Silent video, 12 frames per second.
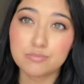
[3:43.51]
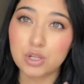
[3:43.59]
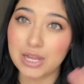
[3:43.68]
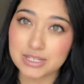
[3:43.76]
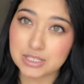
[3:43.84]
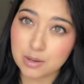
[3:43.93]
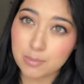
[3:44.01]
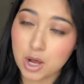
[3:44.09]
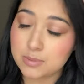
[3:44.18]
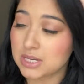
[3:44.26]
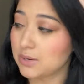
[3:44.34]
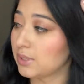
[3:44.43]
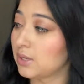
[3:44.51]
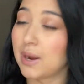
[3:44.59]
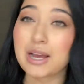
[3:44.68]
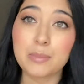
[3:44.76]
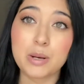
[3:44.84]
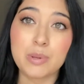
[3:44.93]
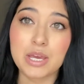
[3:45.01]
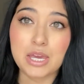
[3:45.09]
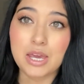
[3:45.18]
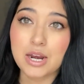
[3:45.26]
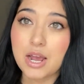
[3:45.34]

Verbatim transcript: cleansing bombs, I really recommend picking it